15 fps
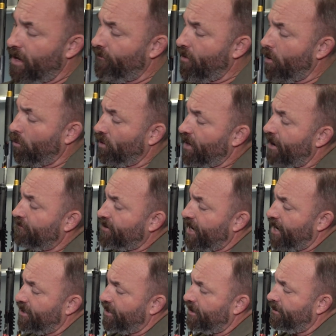If I were
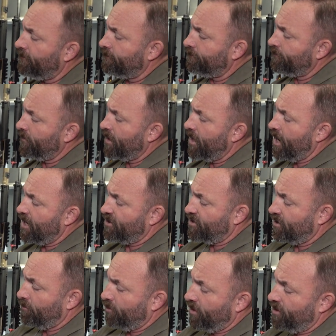left-handed, I'd
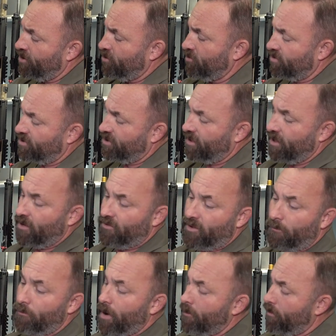simply use
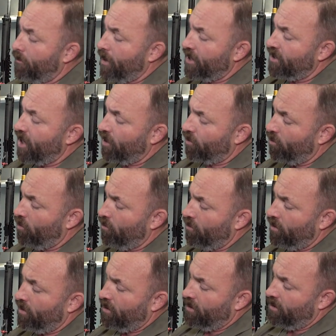the bump of my knuckle
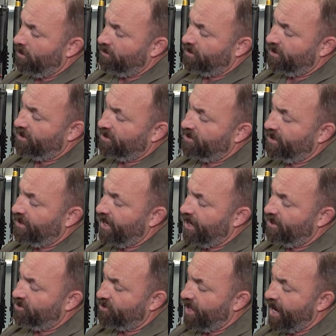to
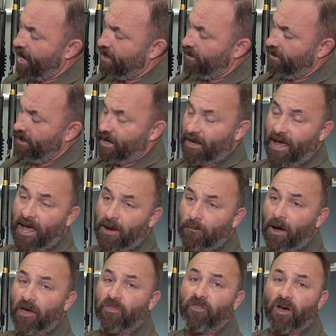disengage that and
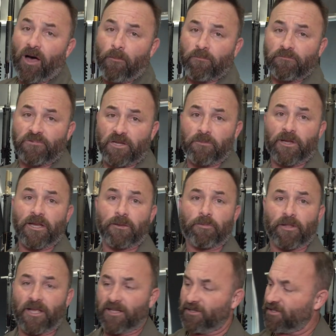my thumb to
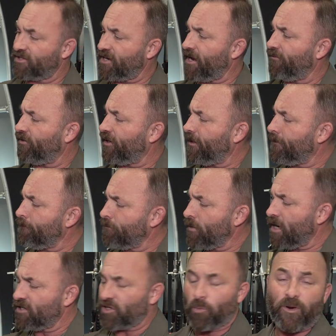manipulate the safety.
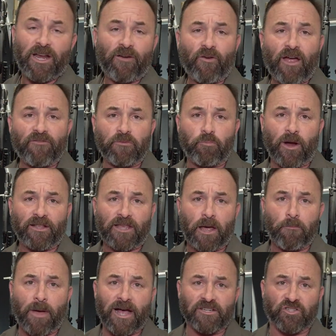So we never have to break
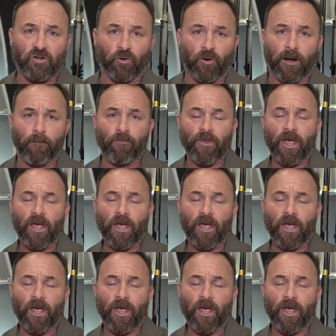that master grip.